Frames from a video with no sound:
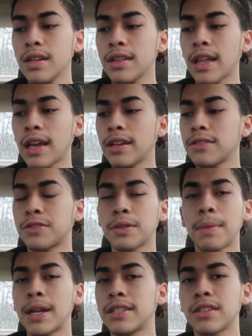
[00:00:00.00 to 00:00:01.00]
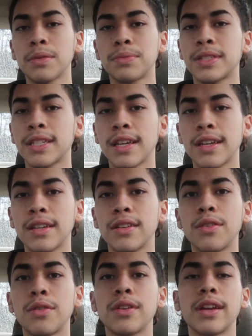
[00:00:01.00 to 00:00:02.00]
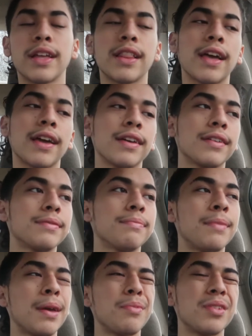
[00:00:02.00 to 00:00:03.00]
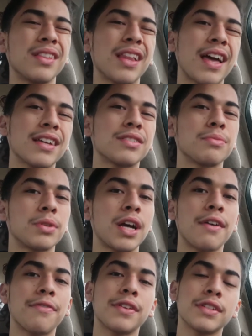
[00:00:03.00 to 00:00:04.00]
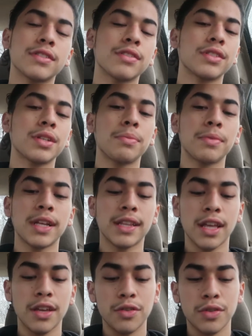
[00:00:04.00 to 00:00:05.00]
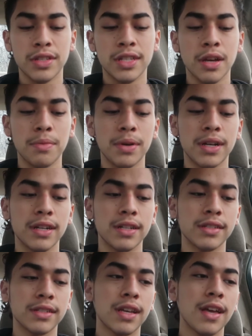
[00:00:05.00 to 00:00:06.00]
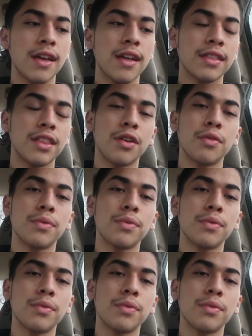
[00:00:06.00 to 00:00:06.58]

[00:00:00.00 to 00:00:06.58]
if somebody's upset or they, like, maybe lack some confidence or something like that, you could tell because they